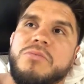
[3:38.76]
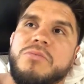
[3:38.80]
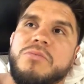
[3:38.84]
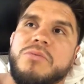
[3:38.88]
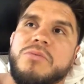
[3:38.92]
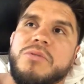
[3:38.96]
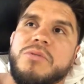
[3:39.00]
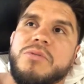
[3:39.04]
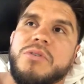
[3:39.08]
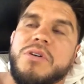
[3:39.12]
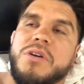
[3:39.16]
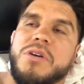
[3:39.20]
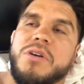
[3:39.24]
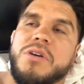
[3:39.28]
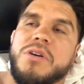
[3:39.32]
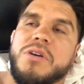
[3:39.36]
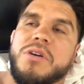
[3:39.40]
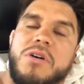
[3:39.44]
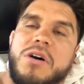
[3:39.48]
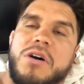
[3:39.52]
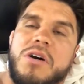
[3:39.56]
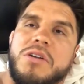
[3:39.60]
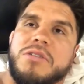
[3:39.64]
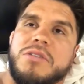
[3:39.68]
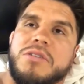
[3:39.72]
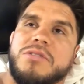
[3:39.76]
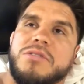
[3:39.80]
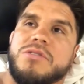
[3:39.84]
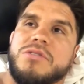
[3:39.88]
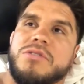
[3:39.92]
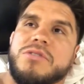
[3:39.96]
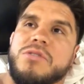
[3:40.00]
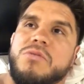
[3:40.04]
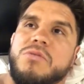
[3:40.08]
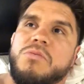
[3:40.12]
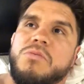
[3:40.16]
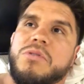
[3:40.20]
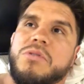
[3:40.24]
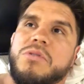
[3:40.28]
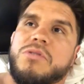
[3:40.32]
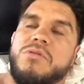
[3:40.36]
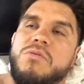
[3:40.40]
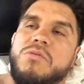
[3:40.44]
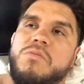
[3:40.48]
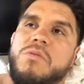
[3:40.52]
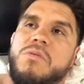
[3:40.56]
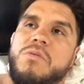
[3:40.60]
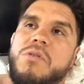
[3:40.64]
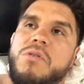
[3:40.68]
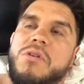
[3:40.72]
you need to know how to deal with the
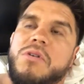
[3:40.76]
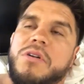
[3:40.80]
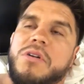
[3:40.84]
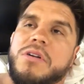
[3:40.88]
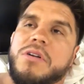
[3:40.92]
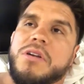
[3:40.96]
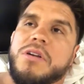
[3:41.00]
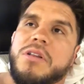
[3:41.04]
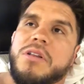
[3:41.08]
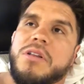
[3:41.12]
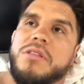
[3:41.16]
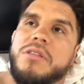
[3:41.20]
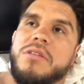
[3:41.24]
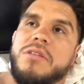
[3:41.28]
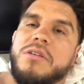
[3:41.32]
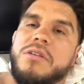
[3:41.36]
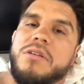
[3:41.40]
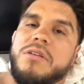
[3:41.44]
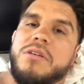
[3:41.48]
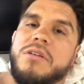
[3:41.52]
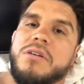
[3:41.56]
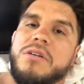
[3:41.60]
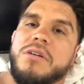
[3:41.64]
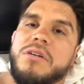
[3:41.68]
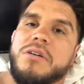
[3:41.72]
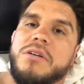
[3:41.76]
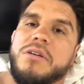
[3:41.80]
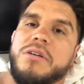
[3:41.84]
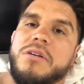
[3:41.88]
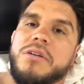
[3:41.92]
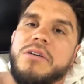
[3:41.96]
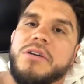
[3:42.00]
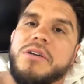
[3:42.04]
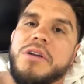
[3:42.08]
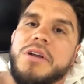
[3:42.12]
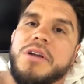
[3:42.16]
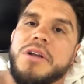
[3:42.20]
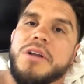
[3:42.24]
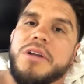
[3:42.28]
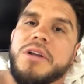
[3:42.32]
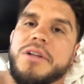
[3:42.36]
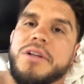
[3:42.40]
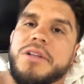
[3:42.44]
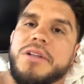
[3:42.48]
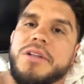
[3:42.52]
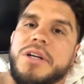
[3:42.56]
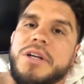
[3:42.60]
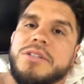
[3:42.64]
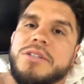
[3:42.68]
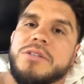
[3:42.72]
war. And I think that's something that
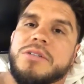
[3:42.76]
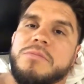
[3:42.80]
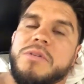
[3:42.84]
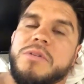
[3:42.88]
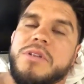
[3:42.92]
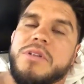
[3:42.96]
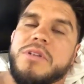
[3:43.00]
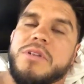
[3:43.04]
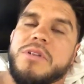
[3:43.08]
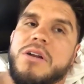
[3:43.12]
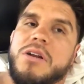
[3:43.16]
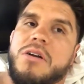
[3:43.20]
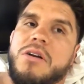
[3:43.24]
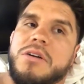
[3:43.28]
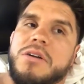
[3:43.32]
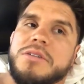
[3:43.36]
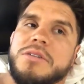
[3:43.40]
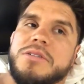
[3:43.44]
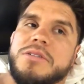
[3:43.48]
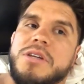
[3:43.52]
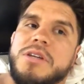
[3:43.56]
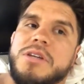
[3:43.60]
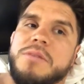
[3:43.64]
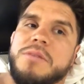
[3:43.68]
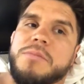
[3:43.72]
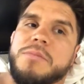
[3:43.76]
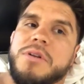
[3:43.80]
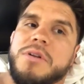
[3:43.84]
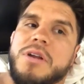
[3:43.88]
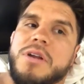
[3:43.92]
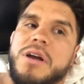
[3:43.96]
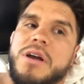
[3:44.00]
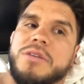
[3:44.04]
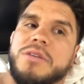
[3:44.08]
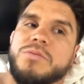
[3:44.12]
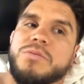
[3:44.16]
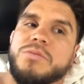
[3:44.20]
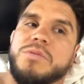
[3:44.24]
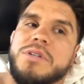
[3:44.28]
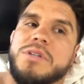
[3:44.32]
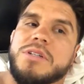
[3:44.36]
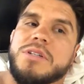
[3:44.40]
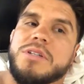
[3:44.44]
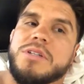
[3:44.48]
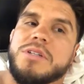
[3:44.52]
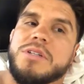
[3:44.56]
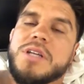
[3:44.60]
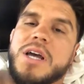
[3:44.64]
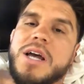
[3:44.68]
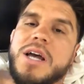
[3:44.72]
our team and we had discussed it,
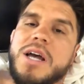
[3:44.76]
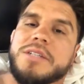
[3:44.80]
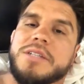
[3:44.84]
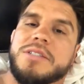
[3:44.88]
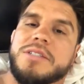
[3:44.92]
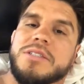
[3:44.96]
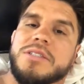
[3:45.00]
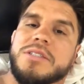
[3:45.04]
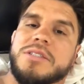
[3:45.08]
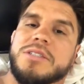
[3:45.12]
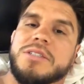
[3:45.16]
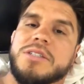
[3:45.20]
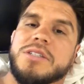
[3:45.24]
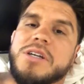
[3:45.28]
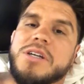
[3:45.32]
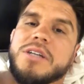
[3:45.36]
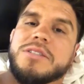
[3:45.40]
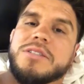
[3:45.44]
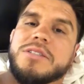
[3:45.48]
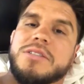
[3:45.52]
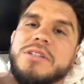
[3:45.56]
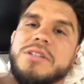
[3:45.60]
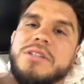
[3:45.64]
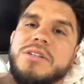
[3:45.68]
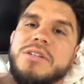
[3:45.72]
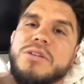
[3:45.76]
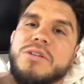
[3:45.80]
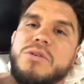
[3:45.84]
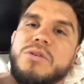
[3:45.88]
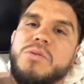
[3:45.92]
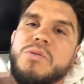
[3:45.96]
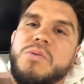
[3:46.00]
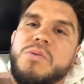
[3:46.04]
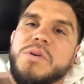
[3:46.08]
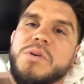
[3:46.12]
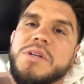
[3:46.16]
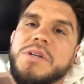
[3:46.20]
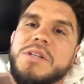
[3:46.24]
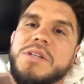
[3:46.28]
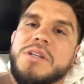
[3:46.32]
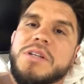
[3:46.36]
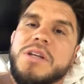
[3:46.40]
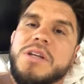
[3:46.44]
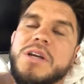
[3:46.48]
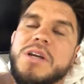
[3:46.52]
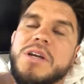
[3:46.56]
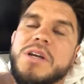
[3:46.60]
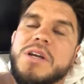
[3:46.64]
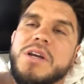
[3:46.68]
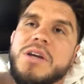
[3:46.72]
knowing going in that
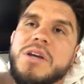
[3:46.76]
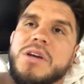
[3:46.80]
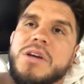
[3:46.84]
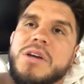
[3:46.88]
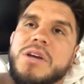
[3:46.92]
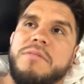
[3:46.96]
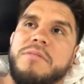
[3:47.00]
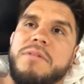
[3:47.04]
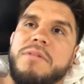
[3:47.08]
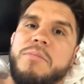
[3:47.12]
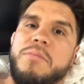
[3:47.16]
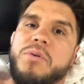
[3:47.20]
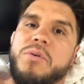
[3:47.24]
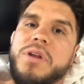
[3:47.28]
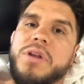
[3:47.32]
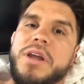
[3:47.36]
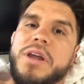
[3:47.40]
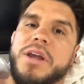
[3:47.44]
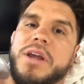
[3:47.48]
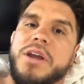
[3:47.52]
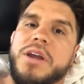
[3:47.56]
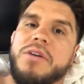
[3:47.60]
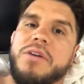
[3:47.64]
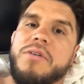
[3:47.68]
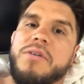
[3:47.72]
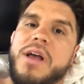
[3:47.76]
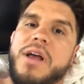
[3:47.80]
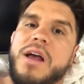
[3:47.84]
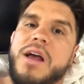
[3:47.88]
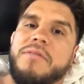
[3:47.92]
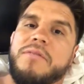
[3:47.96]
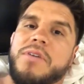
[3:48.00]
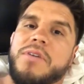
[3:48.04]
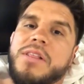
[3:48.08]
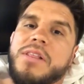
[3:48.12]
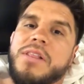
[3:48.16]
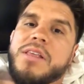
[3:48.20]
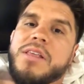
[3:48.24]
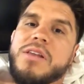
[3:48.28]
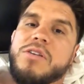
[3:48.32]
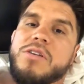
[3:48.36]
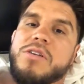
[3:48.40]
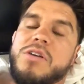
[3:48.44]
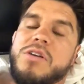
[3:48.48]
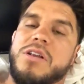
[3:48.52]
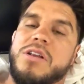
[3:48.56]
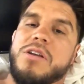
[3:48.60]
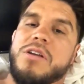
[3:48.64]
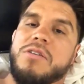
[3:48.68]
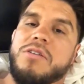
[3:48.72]
we're gonna be able to hear everything. You can
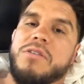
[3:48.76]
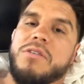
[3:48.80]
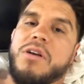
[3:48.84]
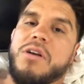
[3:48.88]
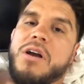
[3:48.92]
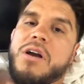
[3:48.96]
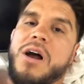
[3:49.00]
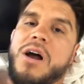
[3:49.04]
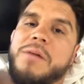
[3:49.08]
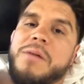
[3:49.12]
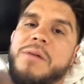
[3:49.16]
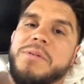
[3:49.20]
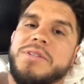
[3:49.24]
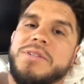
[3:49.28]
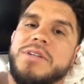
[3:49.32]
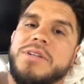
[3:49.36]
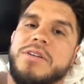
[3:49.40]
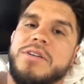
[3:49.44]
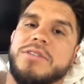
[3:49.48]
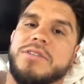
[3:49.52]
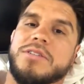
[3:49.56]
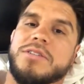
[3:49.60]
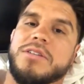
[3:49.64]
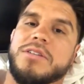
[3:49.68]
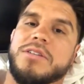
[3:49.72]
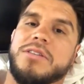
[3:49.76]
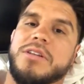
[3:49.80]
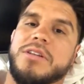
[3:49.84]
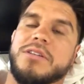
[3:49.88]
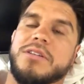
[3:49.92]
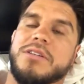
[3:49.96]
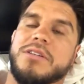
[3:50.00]
hear the commentators and things like that.